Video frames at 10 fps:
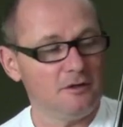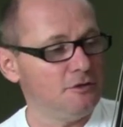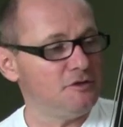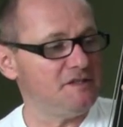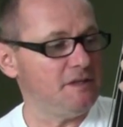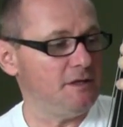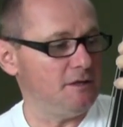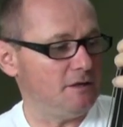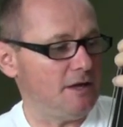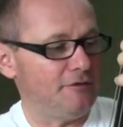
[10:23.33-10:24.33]
You
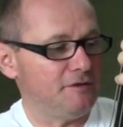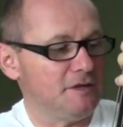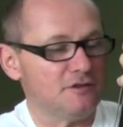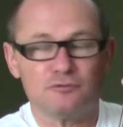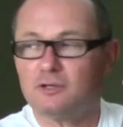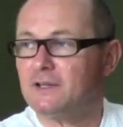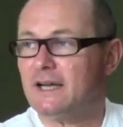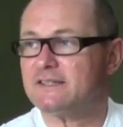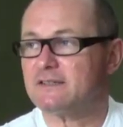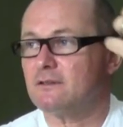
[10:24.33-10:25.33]
see, everything is real
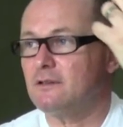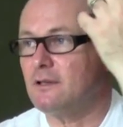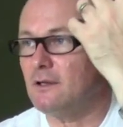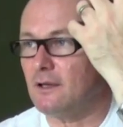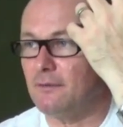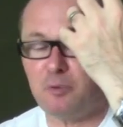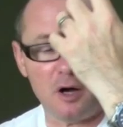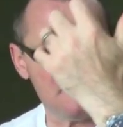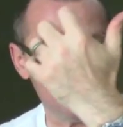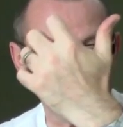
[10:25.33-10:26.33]
nice and
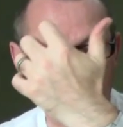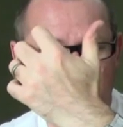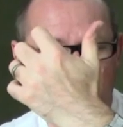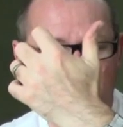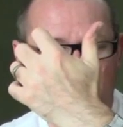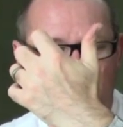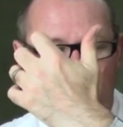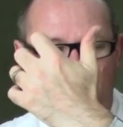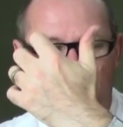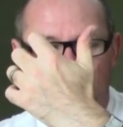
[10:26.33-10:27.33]
positive, and
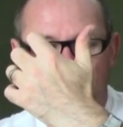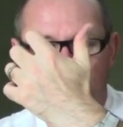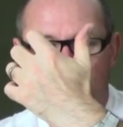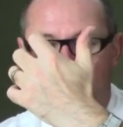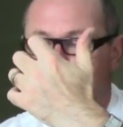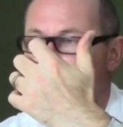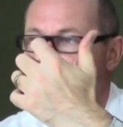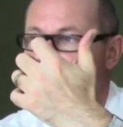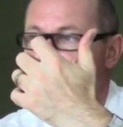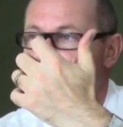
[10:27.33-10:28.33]
you've got that
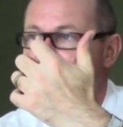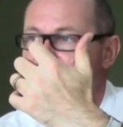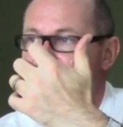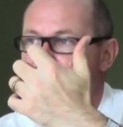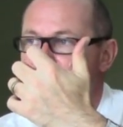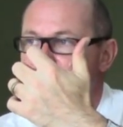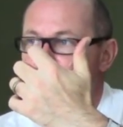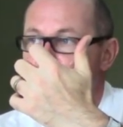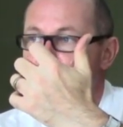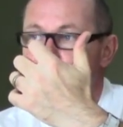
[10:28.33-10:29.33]
real nice,
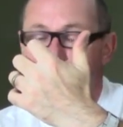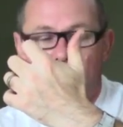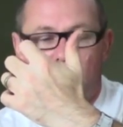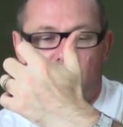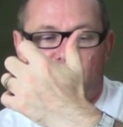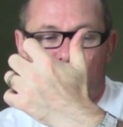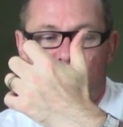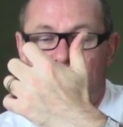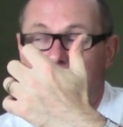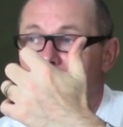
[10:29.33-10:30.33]
strong,
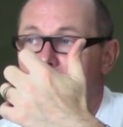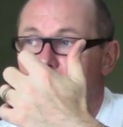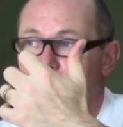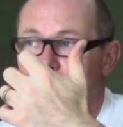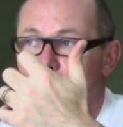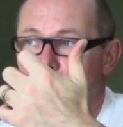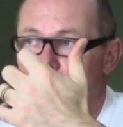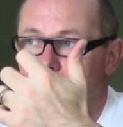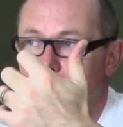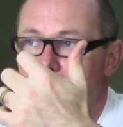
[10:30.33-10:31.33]
straight line of your
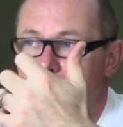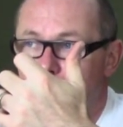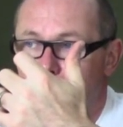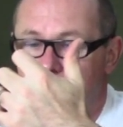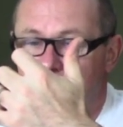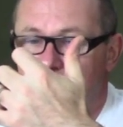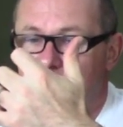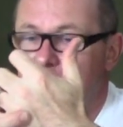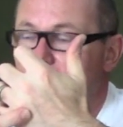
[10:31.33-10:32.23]
forearm, wrist,